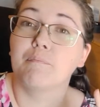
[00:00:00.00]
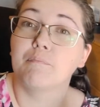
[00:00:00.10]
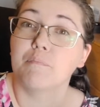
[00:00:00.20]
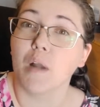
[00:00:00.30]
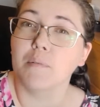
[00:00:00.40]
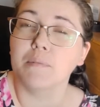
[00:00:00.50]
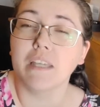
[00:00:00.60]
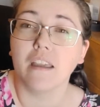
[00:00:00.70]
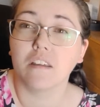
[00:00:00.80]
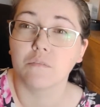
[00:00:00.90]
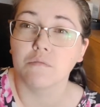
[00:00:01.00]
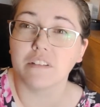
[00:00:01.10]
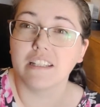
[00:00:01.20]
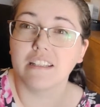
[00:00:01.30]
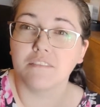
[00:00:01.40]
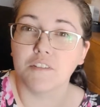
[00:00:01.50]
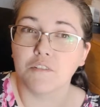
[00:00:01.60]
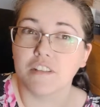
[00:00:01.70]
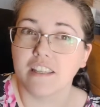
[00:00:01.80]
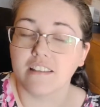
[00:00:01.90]
Probably I could read a few
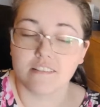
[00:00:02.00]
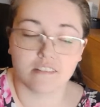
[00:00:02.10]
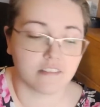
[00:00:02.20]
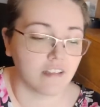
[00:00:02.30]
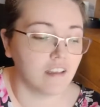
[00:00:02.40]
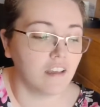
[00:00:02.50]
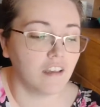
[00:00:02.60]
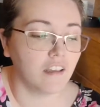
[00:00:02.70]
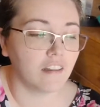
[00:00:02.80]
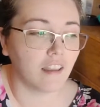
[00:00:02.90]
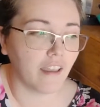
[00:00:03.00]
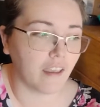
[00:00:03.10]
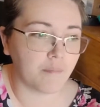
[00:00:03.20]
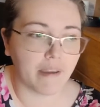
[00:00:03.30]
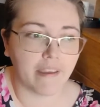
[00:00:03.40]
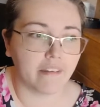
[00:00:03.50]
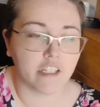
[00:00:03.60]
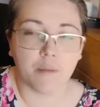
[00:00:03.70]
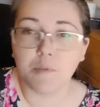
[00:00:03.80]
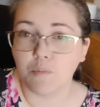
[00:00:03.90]
things like my
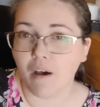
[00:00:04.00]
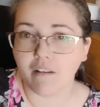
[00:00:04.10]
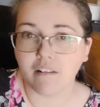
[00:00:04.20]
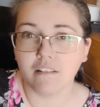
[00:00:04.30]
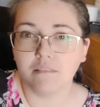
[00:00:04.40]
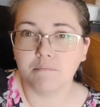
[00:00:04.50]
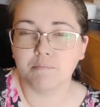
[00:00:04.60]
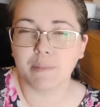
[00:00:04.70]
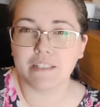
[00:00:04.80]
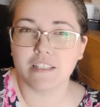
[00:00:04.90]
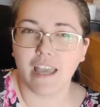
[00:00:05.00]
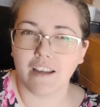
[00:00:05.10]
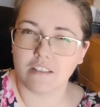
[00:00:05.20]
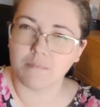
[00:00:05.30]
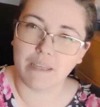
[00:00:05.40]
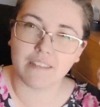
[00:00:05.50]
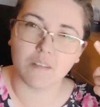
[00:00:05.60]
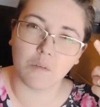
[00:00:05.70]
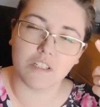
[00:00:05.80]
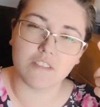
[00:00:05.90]
shampoo bottle, but to actually pick
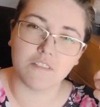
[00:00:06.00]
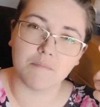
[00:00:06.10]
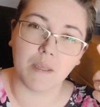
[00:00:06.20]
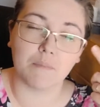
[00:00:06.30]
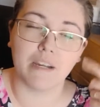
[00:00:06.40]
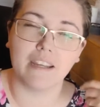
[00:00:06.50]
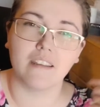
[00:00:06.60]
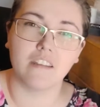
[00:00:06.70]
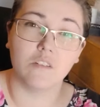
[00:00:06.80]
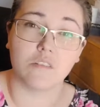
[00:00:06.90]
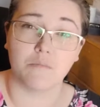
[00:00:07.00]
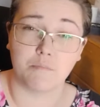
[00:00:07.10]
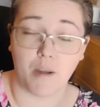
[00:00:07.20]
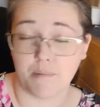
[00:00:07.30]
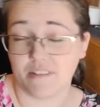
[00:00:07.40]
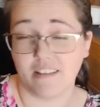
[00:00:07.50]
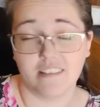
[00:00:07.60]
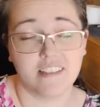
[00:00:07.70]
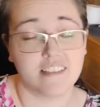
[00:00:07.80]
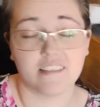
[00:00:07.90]
the words from my brain and use a proper
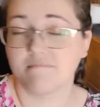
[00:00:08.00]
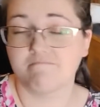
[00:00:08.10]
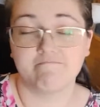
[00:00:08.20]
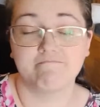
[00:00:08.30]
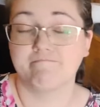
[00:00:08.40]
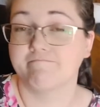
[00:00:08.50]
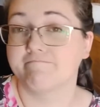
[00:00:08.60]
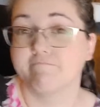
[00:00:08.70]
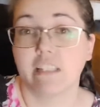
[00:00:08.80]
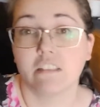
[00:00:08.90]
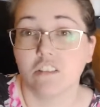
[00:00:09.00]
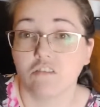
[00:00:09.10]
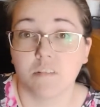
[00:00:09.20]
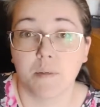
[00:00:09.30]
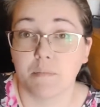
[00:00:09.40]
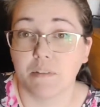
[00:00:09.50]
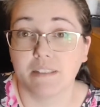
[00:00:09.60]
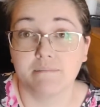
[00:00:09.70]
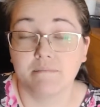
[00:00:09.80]
sentence, don't remember it.